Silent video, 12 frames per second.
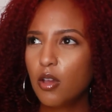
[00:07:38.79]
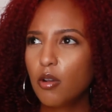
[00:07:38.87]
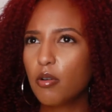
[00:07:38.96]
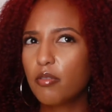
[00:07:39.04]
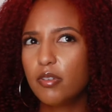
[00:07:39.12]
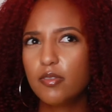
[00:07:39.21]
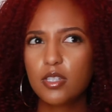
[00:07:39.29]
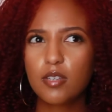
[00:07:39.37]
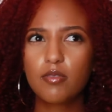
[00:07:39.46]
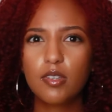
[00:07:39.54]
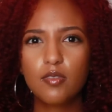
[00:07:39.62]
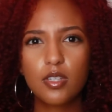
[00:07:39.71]
or
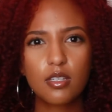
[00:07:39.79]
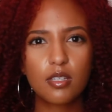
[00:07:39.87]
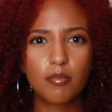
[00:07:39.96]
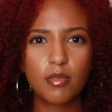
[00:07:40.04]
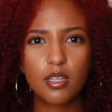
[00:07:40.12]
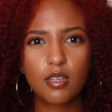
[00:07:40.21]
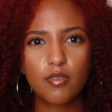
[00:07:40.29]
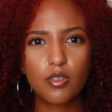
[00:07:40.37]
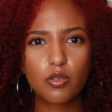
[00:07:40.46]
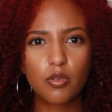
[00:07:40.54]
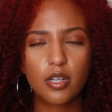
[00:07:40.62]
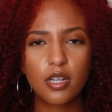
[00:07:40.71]
$15.50, something of the
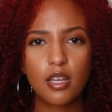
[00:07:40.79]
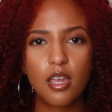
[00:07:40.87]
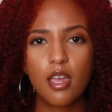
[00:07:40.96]
sort.